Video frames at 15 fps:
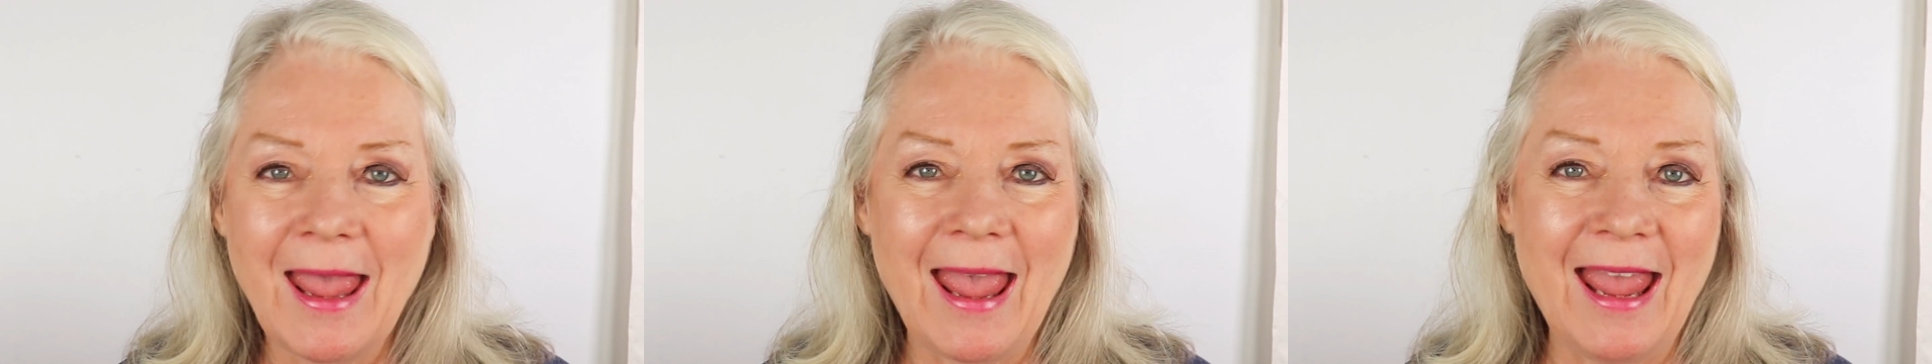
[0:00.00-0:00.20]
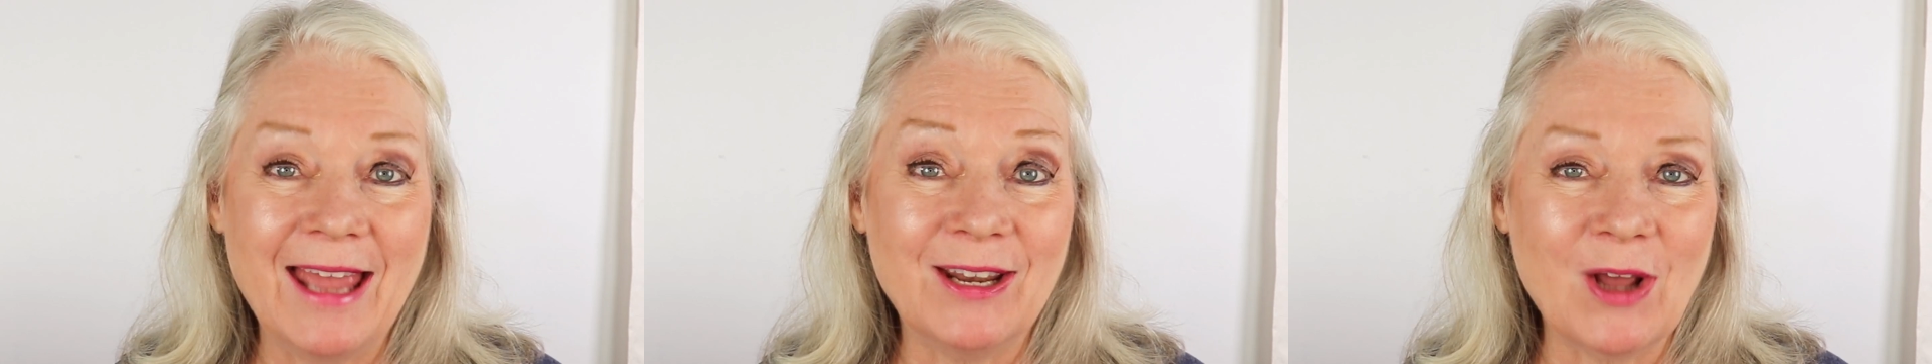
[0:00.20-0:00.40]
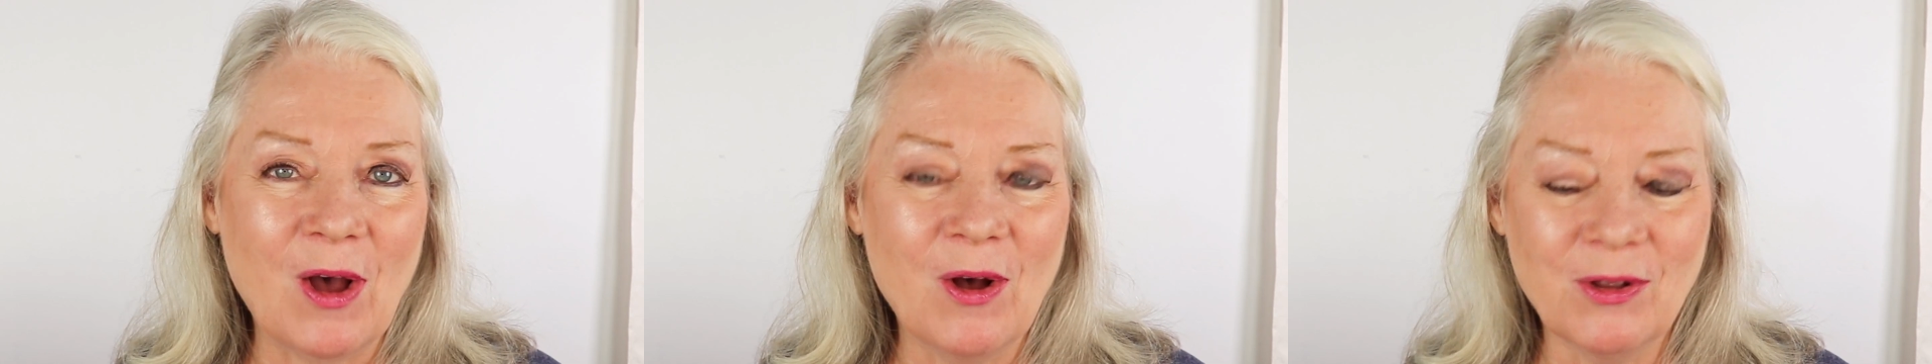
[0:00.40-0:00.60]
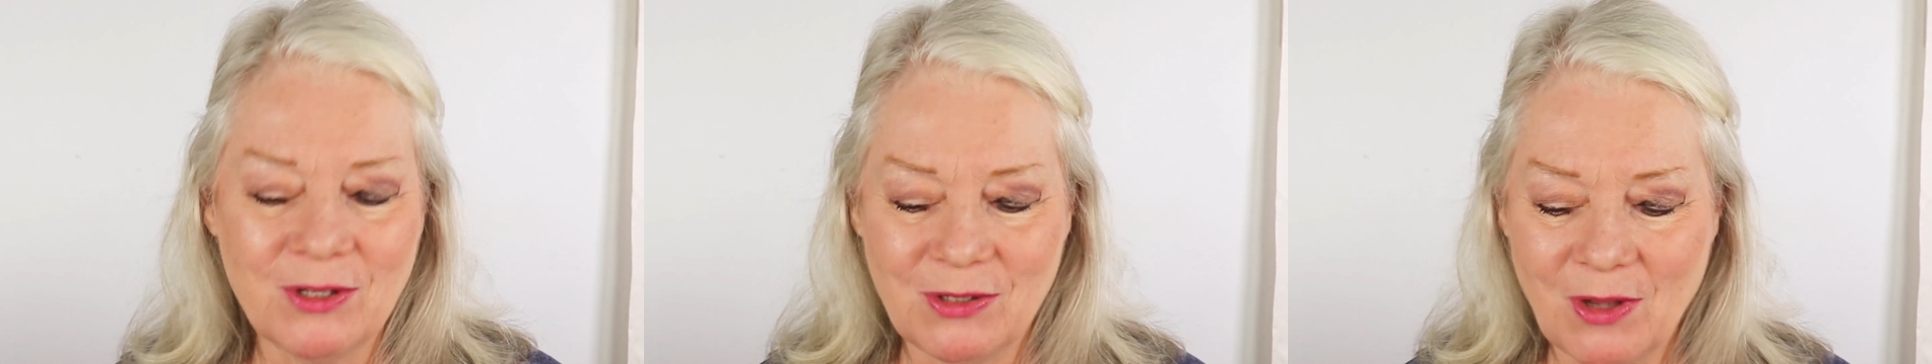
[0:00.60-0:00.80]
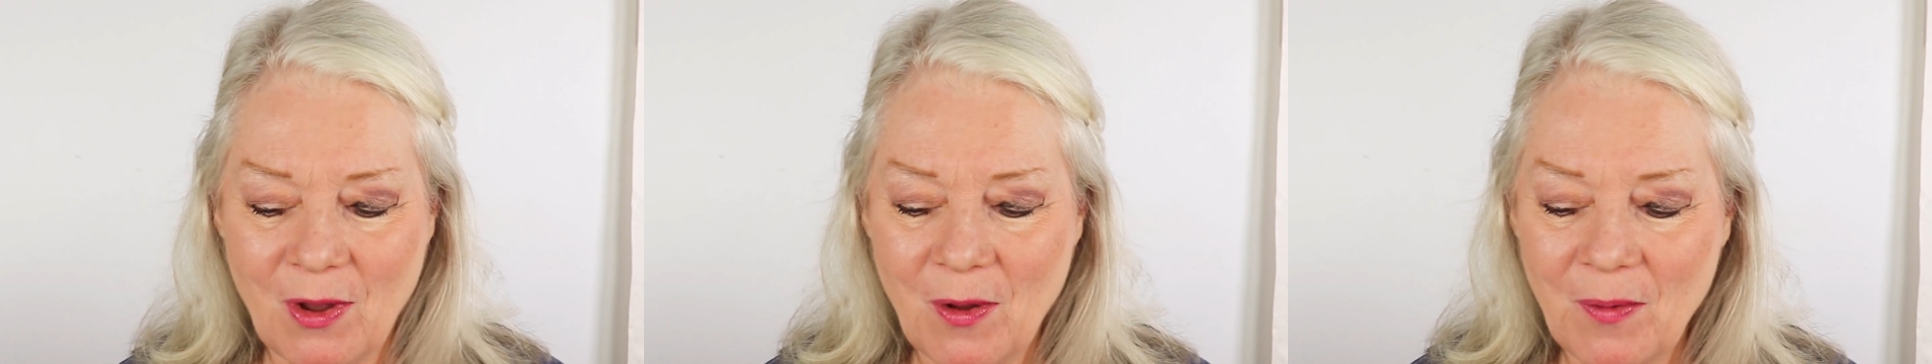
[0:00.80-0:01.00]
and
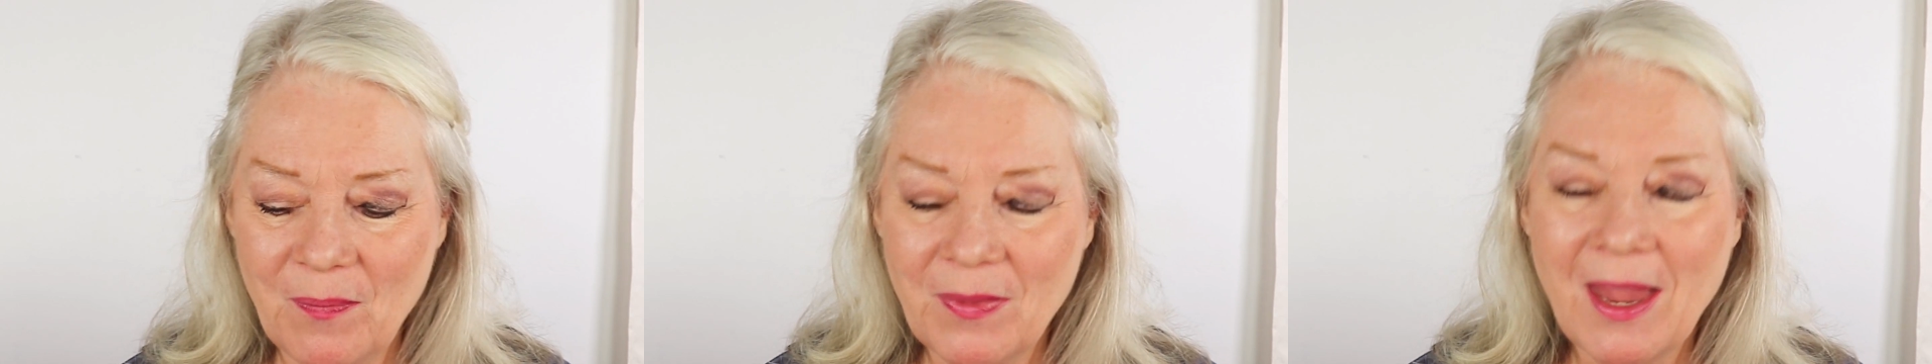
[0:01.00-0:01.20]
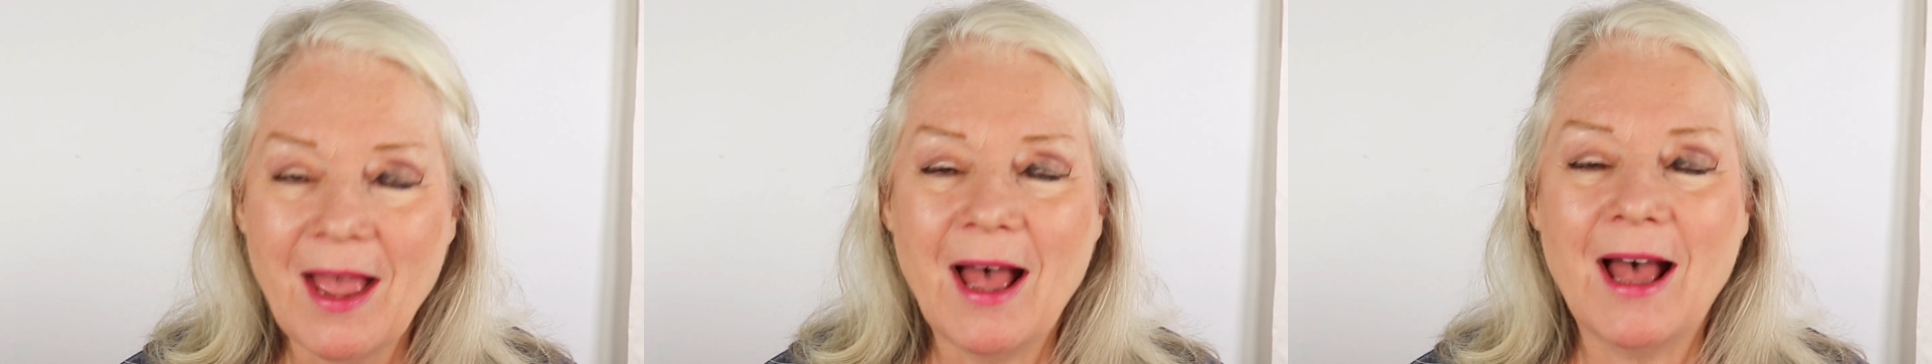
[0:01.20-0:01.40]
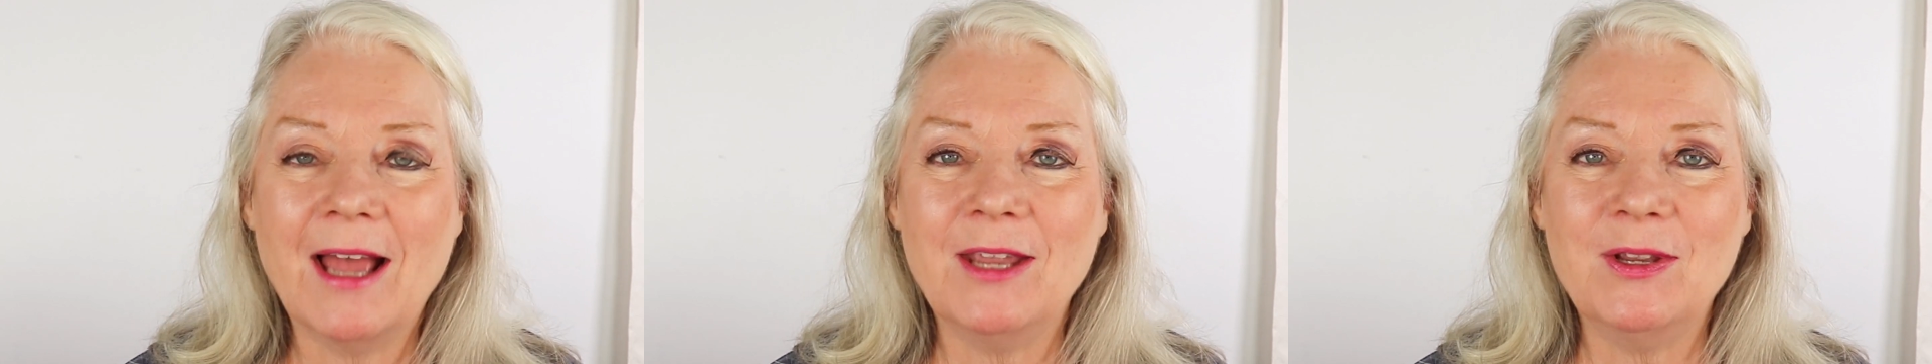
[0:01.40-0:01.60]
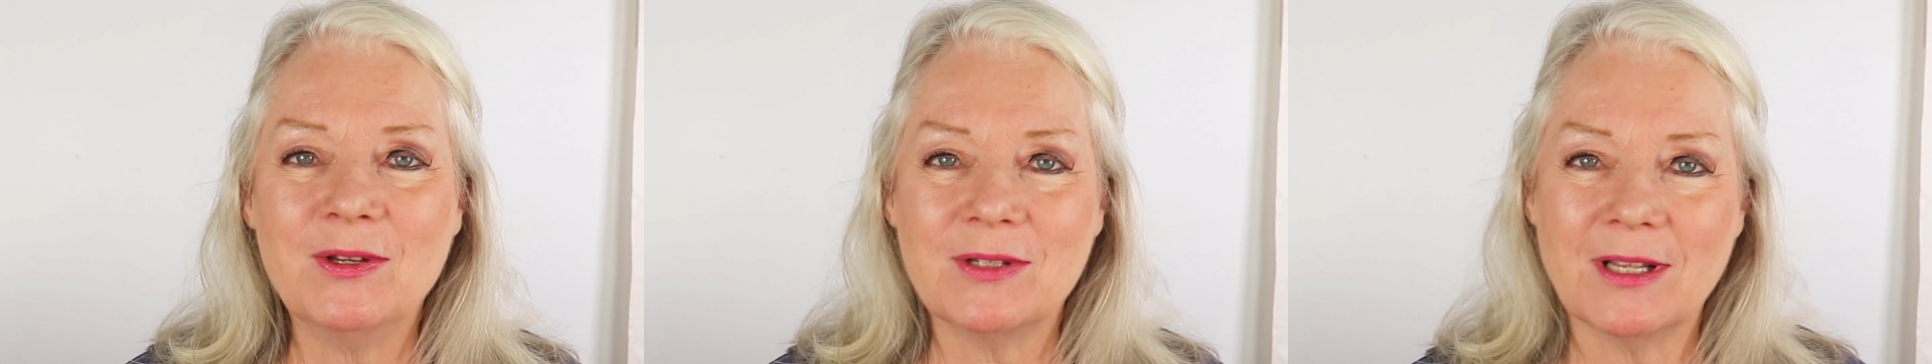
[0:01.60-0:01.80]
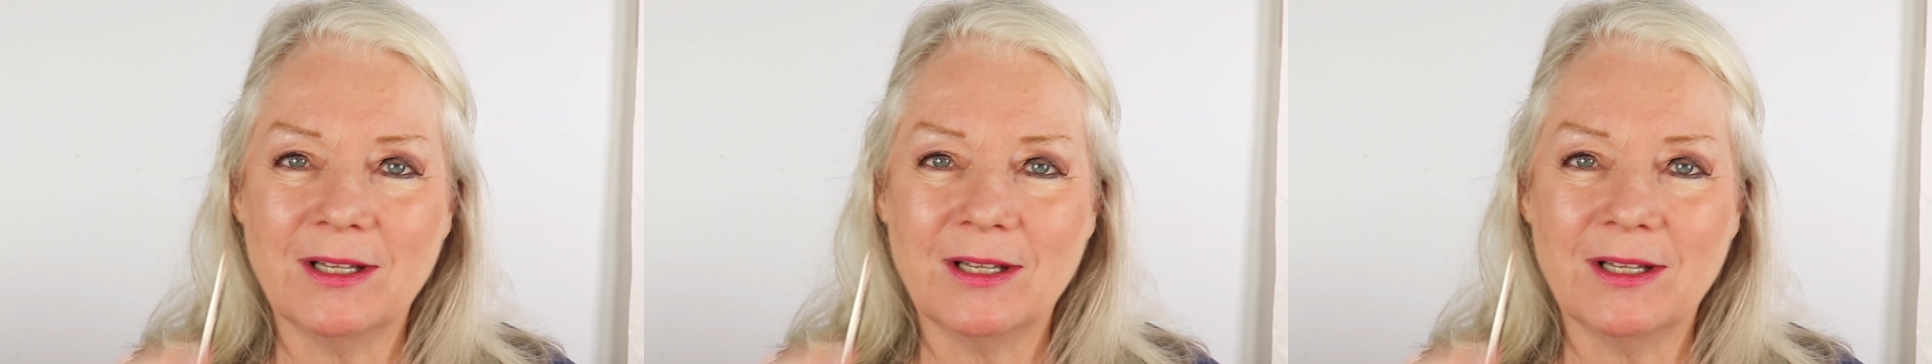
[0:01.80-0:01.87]
also I use